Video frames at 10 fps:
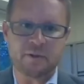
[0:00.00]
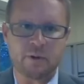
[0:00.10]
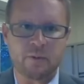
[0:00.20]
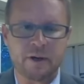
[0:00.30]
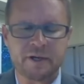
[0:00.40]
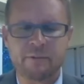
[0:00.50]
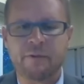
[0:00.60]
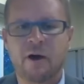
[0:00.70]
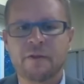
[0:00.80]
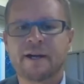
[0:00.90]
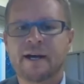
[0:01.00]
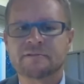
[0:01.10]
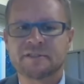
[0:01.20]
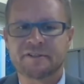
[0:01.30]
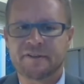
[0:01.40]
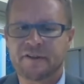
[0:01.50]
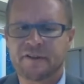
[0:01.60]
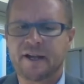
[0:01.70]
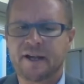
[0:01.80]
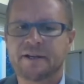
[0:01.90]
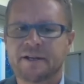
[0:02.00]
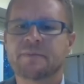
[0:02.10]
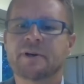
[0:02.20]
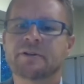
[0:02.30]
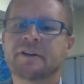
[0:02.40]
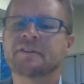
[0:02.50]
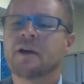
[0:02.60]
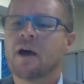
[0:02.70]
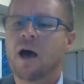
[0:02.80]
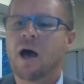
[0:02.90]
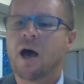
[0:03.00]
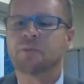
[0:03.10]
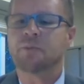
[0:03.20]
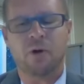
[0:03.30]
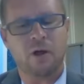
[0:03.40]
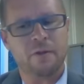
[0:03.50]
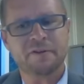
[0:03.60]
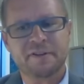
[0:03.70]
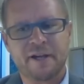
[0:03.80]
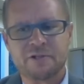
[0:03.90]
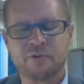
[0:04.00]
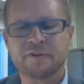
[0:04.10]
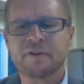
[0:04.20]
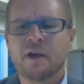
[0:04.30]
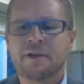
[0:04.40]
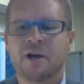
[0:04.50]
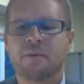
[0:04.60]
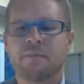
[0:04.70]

So we're working with all the counselors in the secondary buildings um, to pull all those schedules.